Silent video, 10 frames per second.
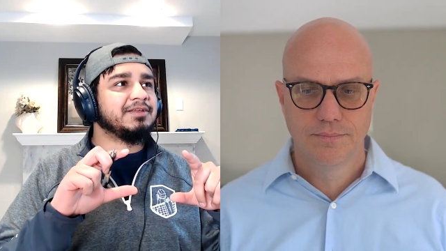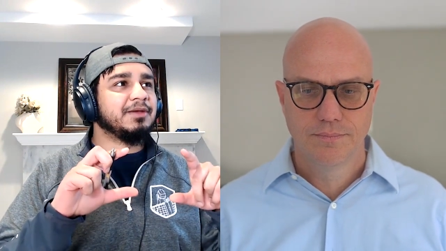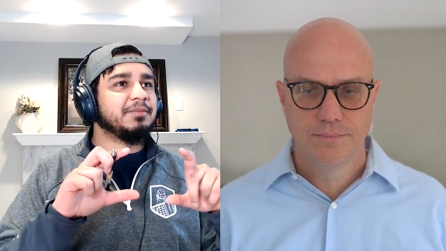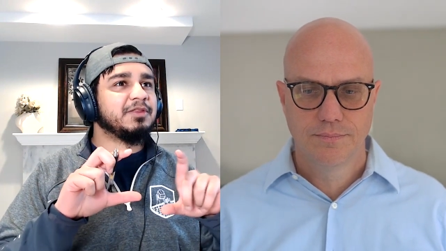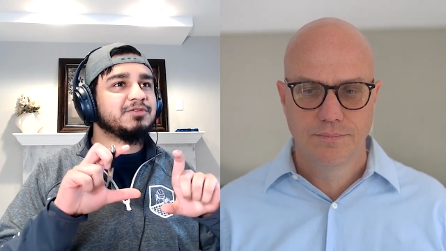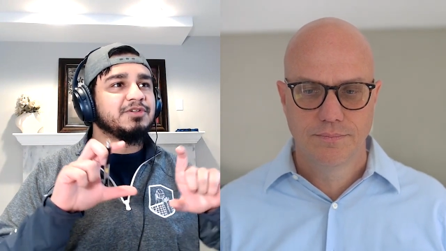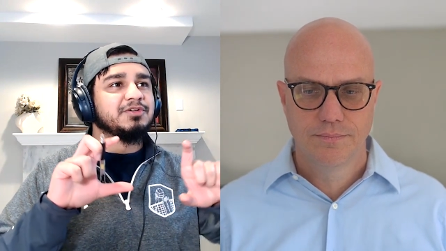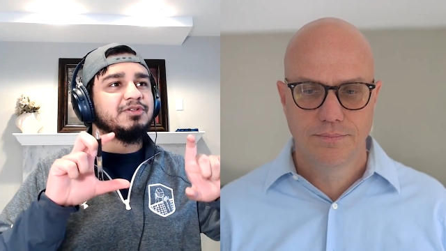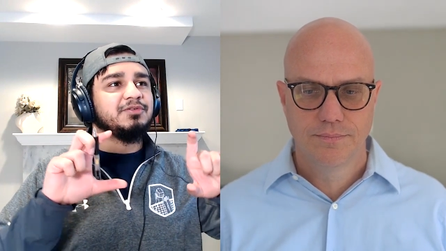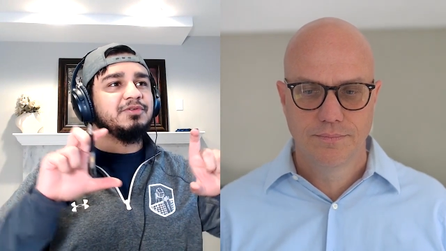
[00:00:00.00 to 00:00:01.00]
Speaker 1: I mean, those are
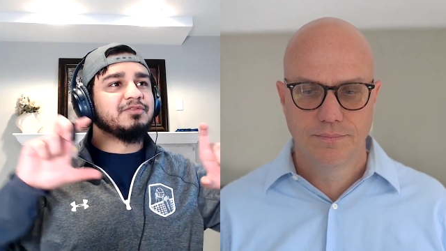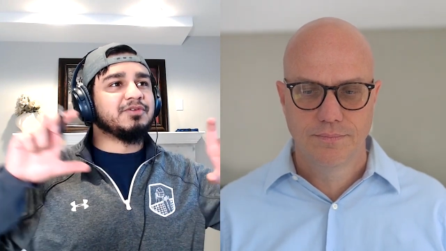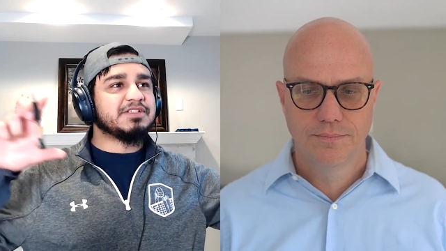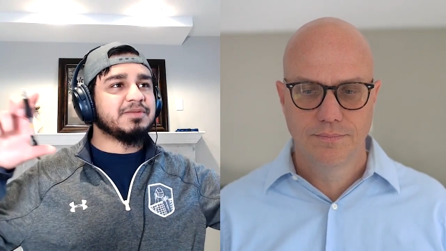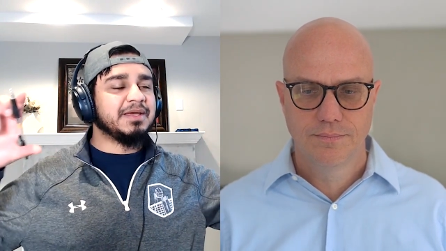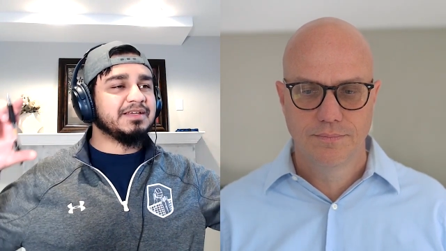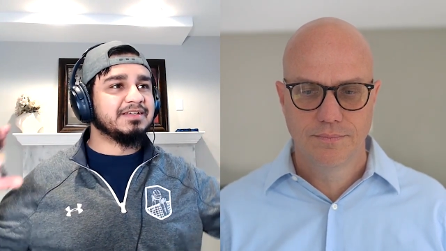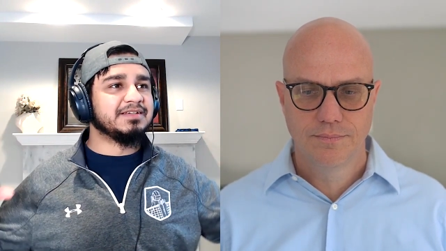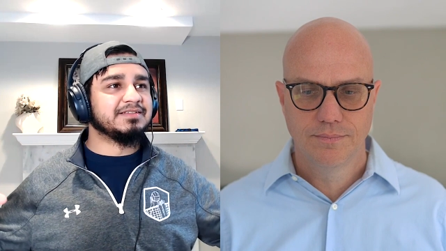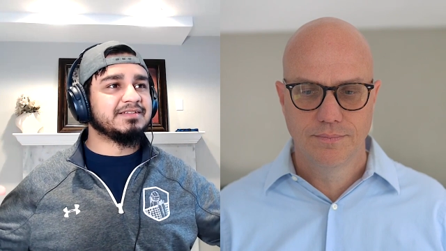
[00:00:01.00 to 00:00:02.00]
two different
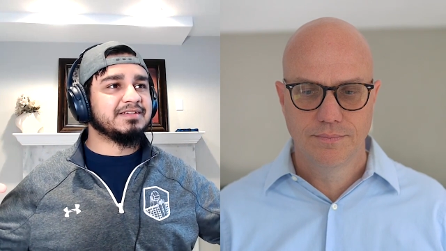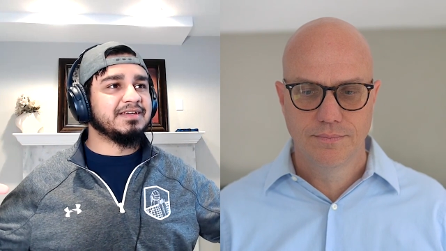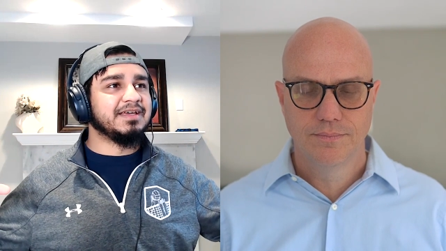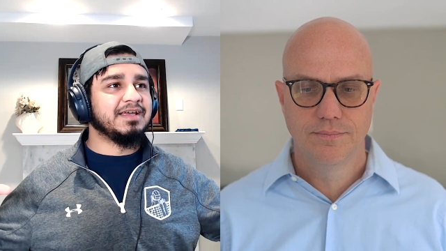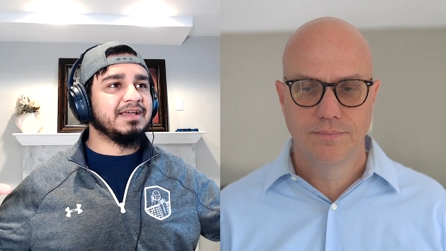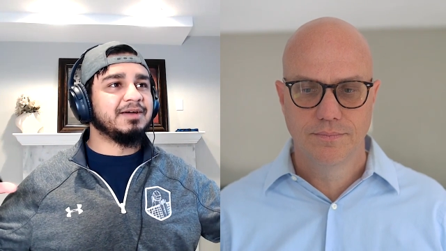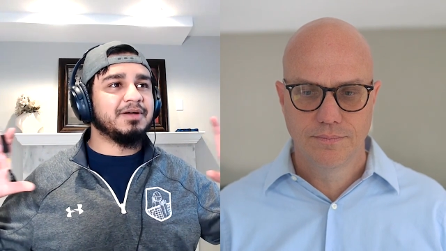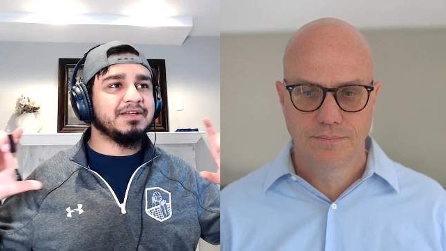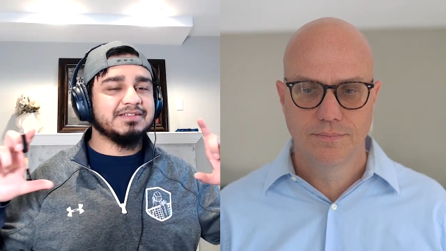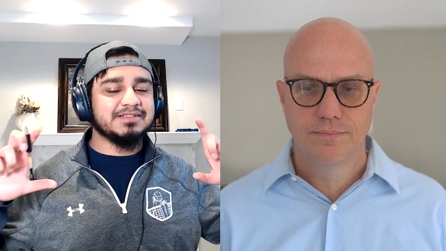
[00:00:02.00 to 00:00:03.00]
spaces, and, and I
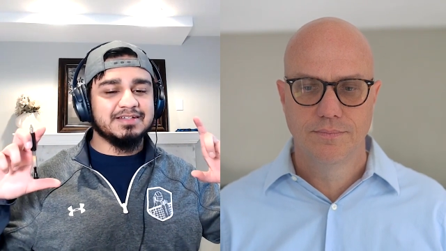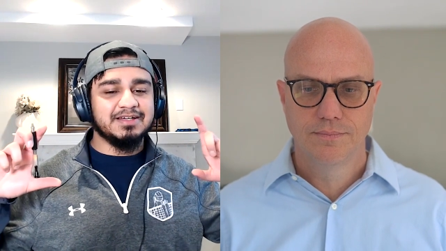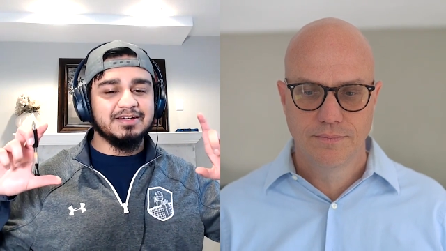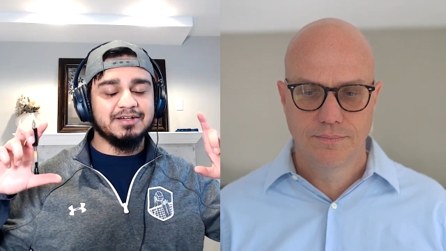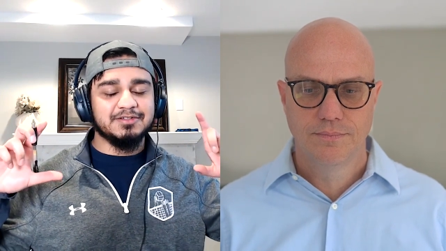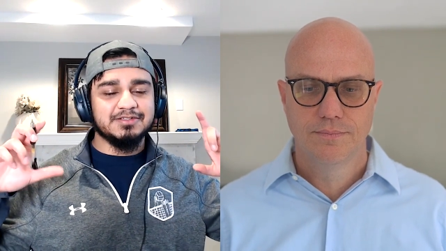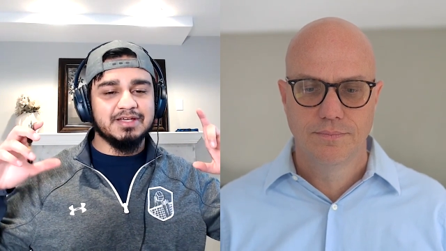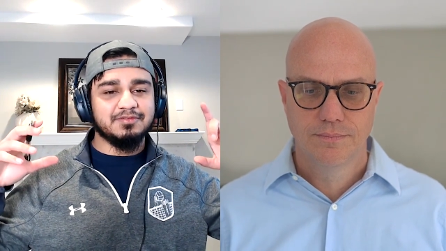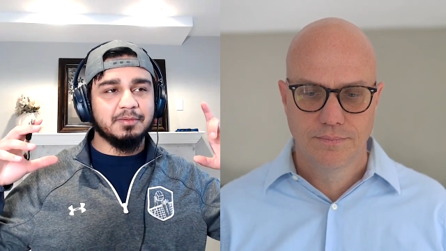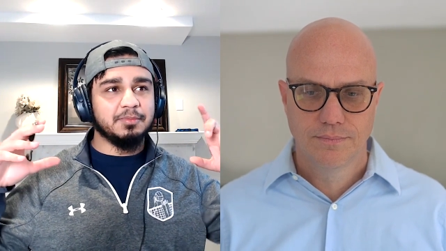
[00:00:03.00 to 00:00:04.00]
want to just kind of
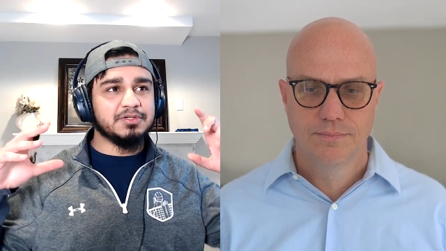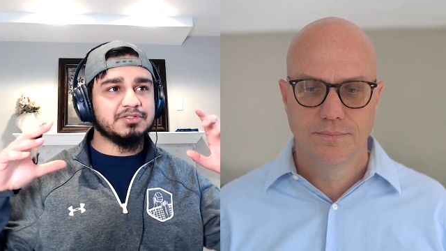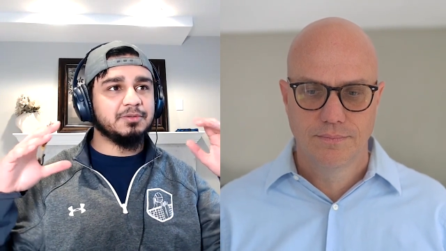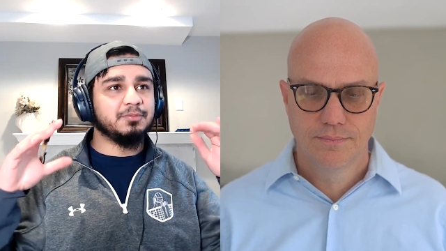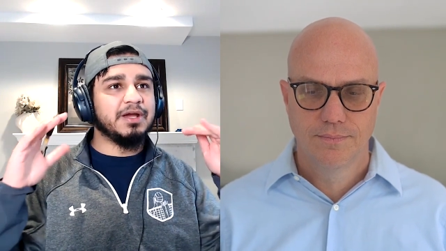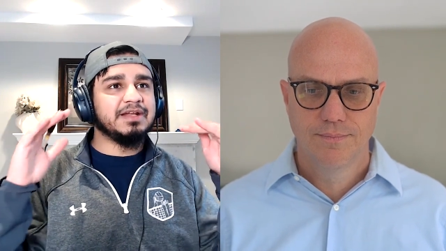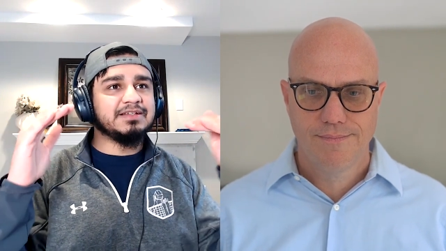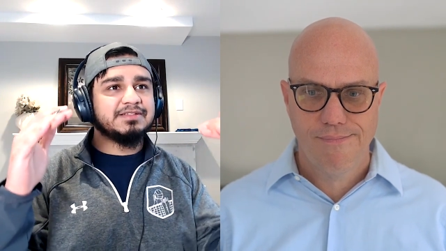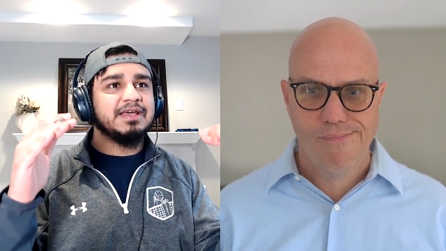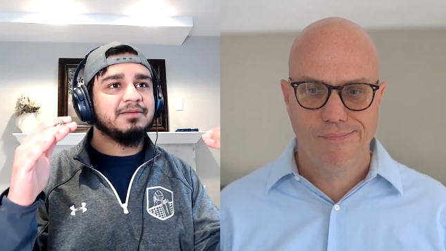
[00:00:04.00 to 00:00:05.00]
understand from a personal branding
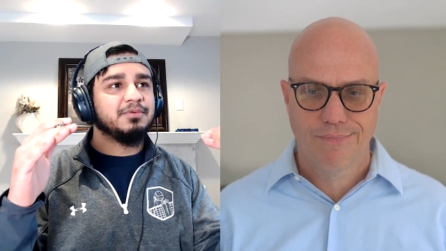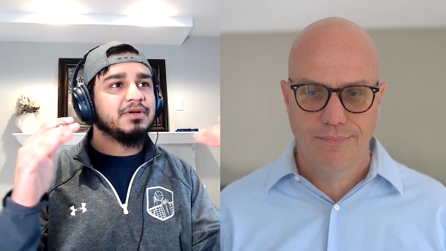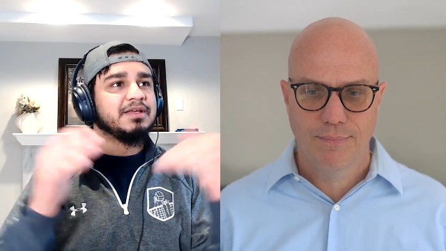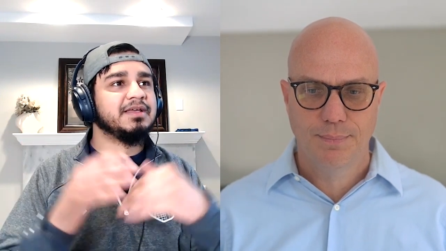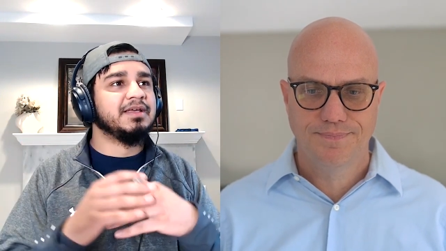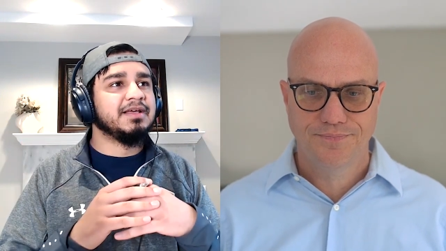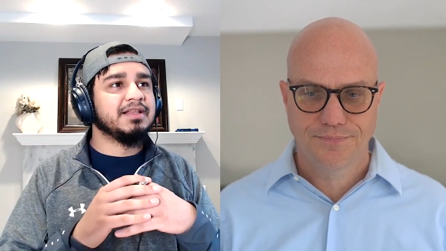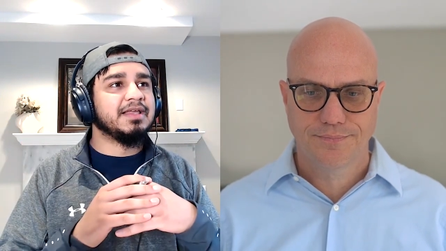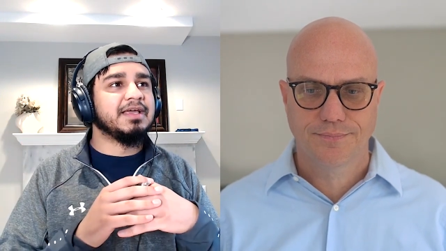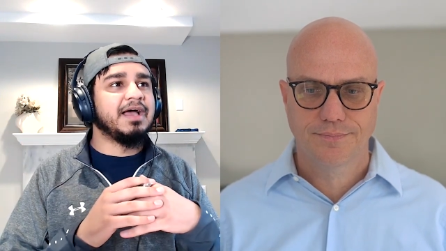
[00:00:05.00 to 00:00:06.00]
standpoint
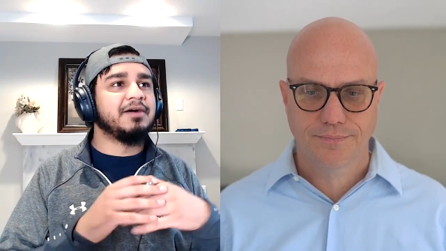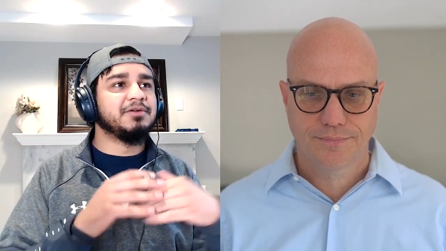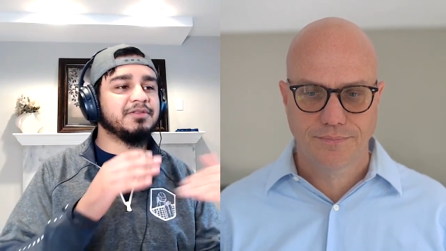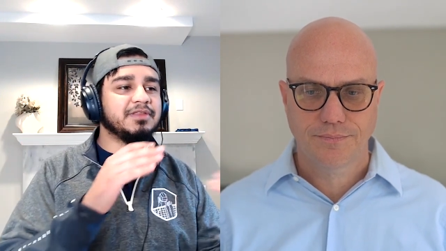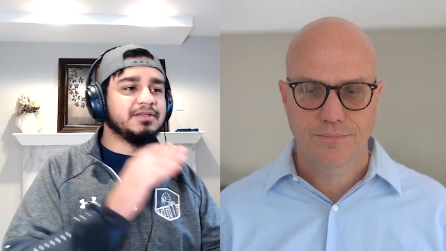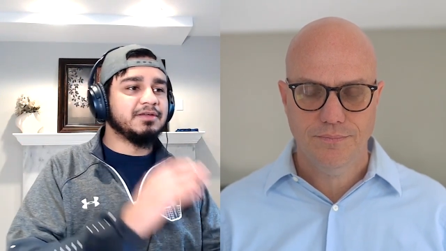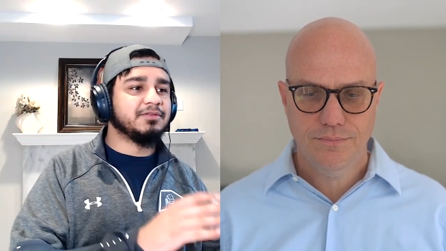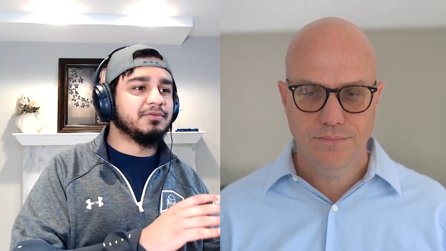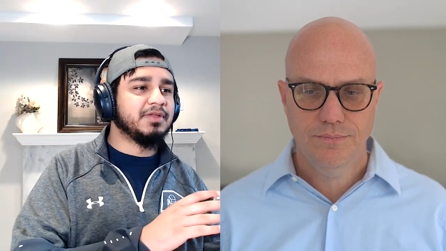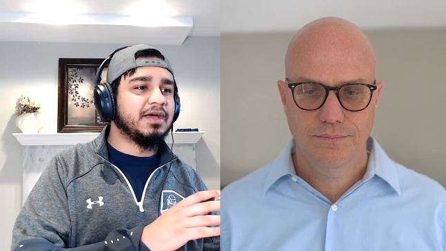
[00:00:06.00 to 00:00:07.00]
like how you're thinking
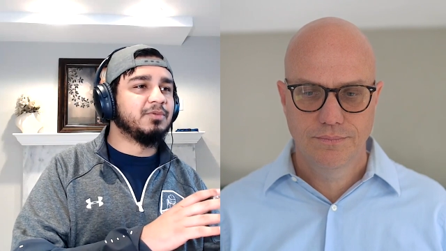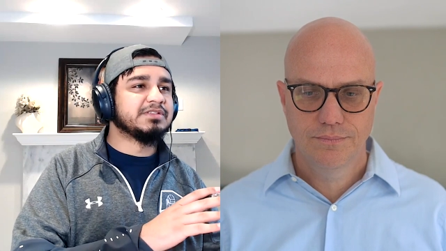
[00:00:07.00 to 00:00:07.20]
through that.